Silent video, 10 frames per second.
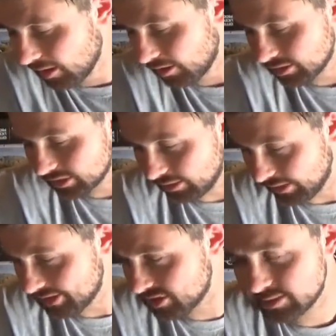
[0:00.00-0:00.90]
So
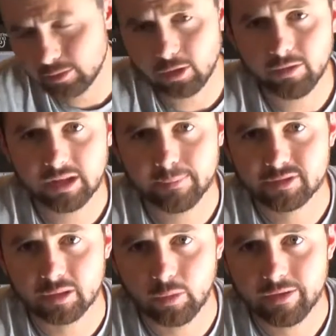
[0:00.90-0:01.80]
that's just some little
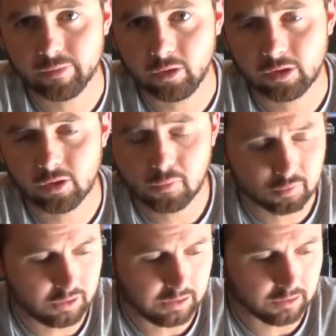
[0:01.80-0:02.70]
tips that we've learned over
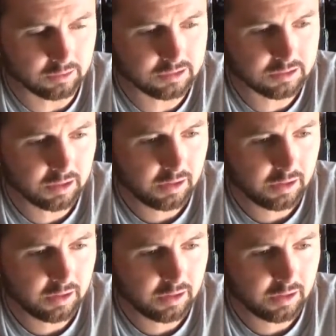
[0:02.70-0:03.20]
the years.